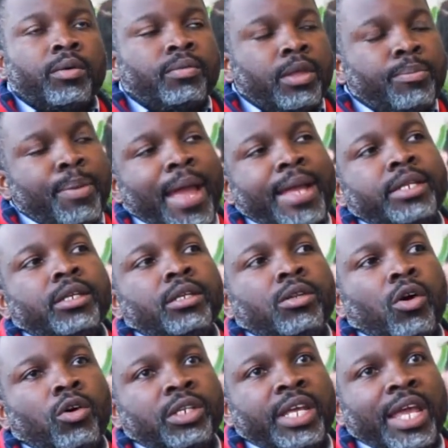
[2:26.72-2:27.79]
depending
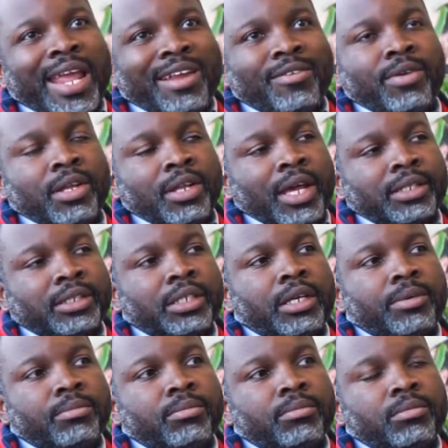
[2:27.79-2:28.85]
on the area that
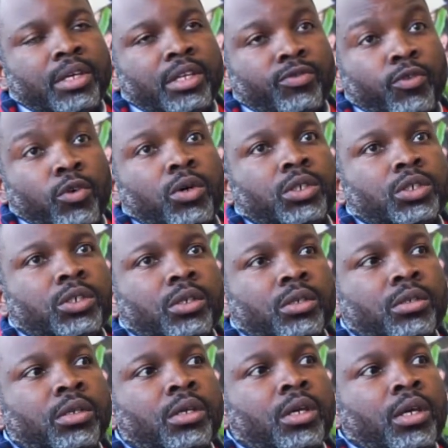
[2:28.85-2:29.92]
team is focused on,